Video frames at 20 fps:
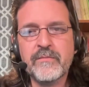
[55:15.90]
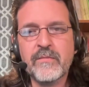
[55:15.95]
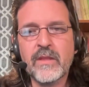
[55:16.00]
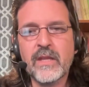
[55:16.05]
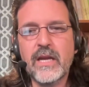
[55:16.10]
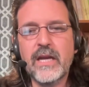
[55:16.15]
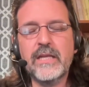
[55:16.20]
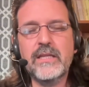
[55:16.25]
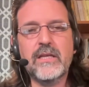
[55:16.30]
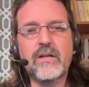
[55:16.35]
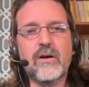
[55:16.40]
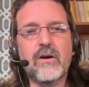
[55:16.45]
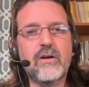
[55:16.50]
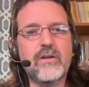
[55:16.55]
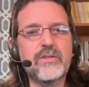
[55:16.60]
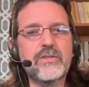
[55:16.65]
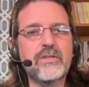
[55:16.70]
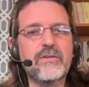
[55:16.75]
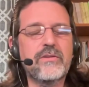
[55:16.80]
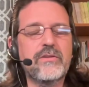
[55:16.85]
And then
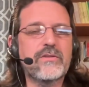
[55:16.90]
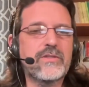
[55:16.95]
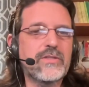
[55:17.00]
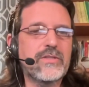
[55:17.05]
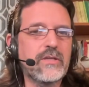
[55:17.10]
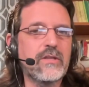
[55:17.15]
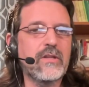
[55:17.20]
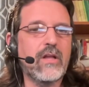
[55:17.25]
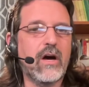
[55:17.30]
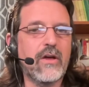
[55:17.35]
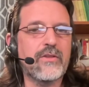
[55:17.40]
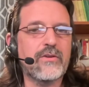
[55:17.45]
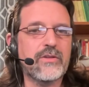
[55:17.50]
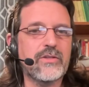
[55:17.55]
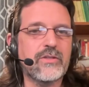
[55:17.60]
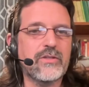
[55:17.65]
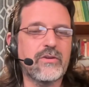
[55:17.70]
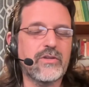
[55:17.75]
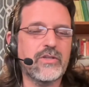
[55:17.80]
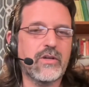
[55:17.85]
also there's still other
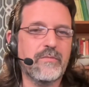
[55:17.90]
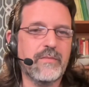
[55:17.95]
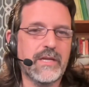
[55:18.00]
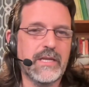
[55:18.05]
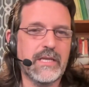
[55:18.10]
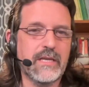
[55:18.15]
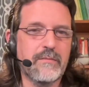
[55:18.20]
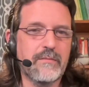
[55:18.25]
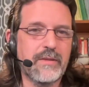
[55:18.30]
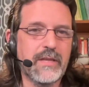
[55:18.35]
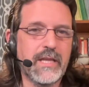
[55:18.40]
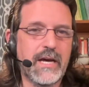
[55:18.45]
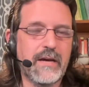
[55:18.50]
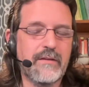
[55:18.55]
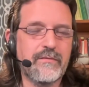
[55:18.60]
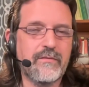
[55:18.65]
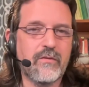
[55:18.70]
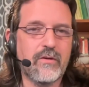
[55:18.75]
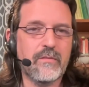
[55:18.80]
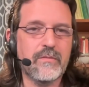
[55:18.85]
social media
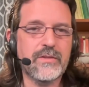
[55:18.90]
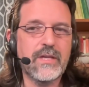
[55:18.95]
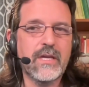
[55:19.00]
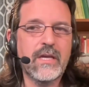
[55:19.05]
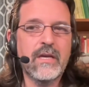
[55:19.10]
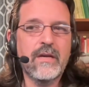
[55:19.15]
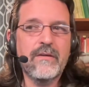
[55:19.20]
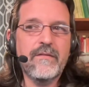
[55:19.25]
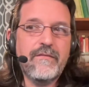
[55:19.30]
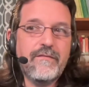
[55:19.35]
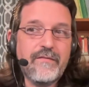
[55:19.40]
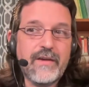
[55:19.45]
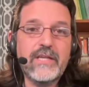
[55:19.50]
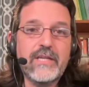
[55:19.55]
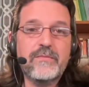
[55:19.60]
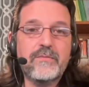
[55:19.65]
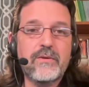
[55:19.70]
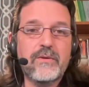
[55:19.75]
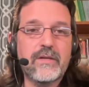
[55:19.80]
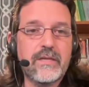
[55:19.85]
platforms.
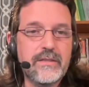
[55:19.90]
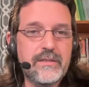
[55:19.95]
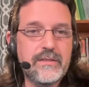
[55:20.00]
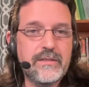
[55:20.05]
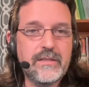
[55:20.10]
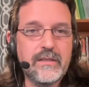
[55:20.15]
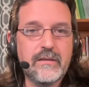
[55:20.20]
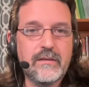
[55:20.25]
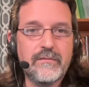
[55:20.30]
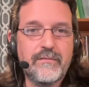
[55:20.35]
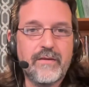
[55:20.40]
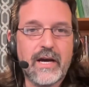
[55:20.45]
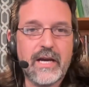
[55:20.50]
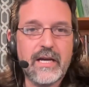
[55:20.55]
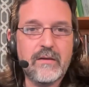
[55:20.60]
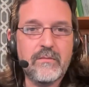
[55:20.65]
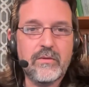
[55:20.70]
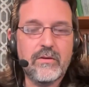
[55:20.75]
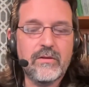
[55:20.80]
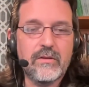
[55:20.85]
Facebook is still a
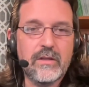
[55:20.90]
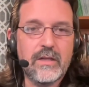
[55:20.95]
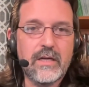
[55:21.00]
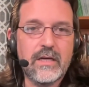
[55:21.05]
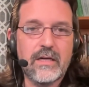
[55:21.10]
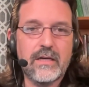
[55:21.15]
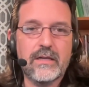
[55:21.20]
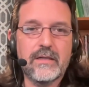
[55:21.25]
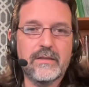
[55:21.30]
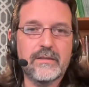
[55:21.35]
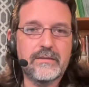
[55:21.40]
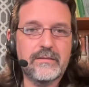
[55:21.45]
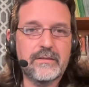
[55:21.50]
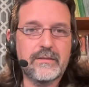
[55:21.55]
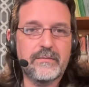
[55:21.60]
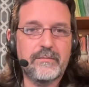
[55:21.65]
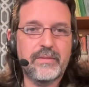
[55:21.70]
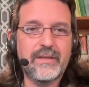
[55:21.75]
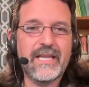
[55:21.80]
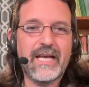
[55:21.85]
viable
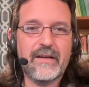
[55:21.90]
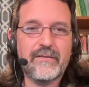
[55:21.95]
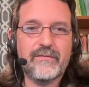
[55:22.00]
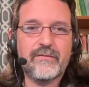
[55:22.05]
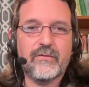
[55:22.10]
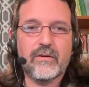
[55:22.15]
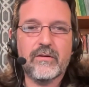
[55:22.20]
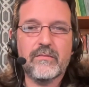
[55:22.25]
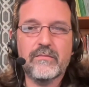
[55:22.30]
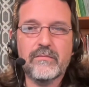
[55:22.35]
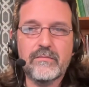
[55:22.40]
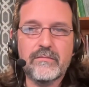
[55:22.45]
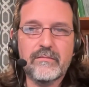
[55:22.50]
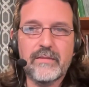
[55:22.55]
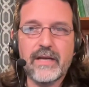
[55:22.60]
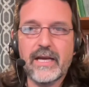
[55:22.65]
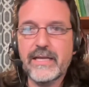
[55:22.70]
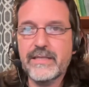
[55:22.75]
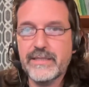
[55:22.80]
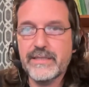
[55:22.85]
platform
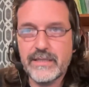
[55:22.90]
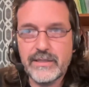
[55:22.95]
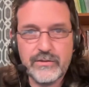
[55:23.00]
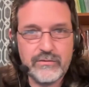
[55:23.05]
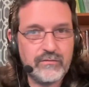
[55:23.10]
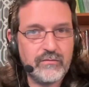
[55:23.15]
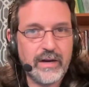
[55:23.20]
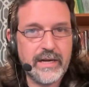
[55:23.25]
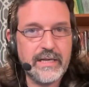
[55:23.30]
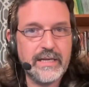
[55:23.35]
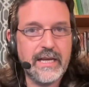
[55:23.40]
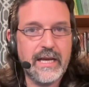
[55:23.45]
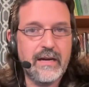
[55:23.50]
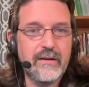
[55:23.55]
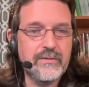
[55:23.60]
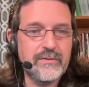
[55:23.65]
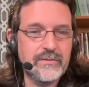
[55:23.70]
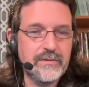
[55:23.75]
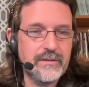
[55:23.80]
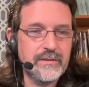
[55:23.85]
as it is right now,
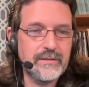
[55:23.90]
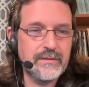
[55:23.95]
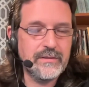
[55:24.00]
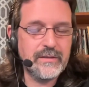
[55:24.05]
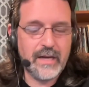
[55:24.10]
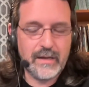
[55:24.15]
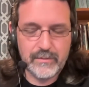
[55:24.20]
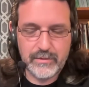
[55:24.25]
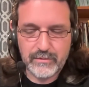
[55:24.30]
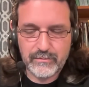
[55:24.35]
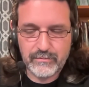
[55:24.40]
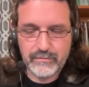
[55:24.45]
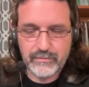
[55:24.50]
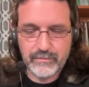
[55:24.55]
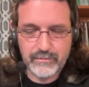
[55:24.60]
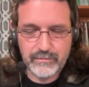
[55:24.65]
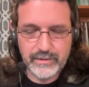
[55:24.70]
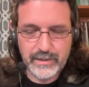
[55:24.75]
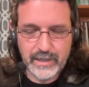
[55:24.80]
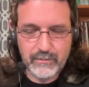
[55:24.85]
is this time of
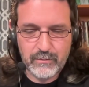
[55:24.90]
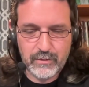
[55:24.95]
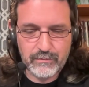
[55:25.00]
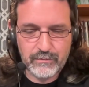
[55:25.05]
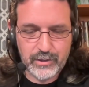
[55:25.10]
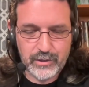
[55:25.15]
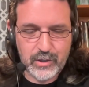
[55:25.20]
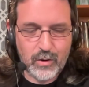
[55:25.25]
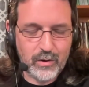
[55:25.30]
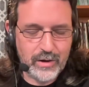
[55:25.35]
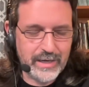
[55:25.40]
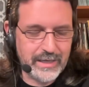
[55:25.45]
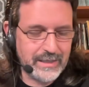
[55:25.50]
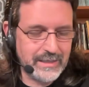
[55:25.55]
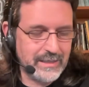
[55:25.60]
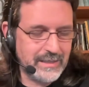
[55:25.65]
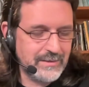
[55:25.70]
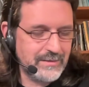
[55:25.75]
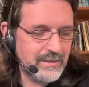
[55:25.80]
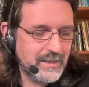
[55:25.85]
that we're recording
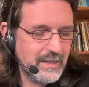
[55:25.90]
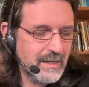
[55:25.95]
this,